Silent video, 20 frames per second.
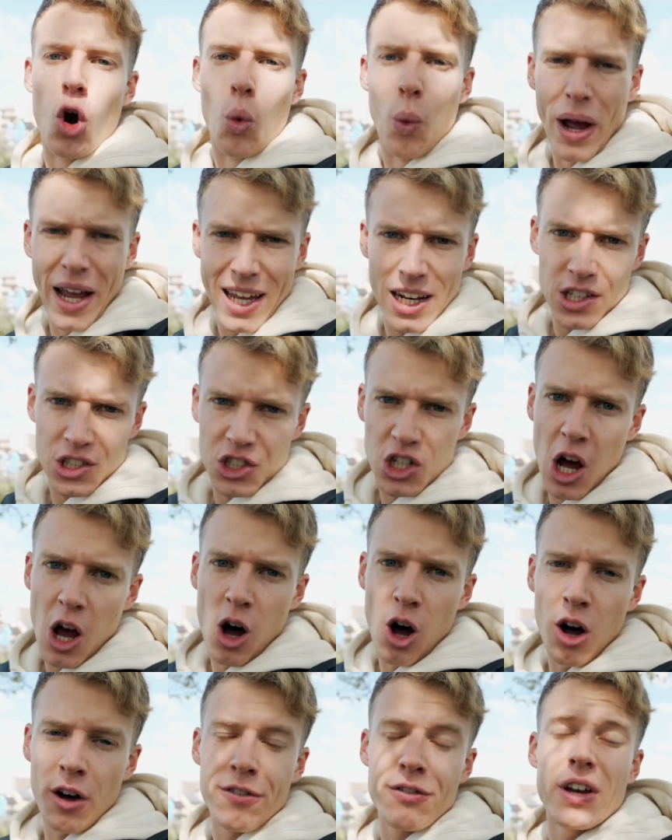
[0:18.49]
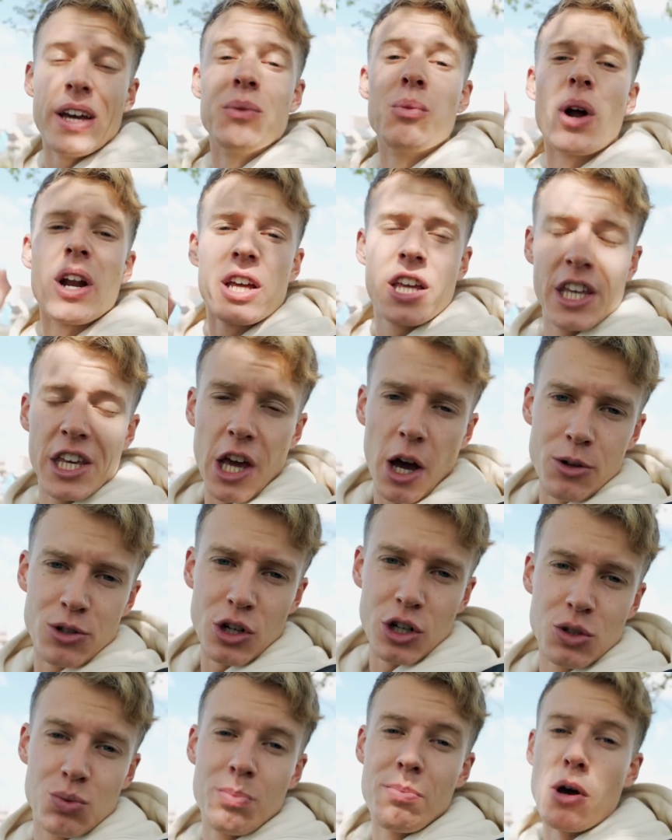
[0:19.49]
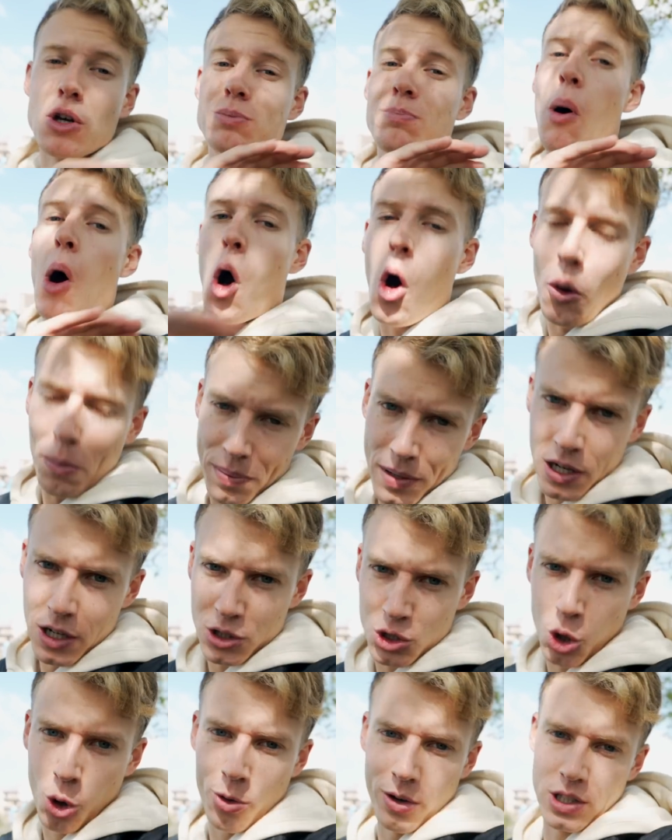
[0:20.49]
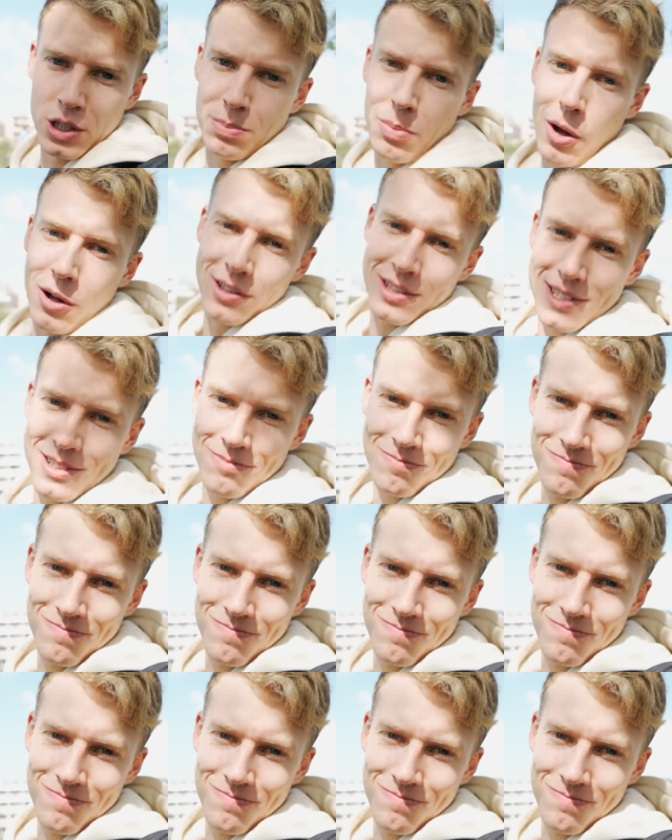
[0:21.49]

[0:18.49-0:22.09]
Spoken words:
We're gonna start off in one of Kyoto's most popular tourist spots.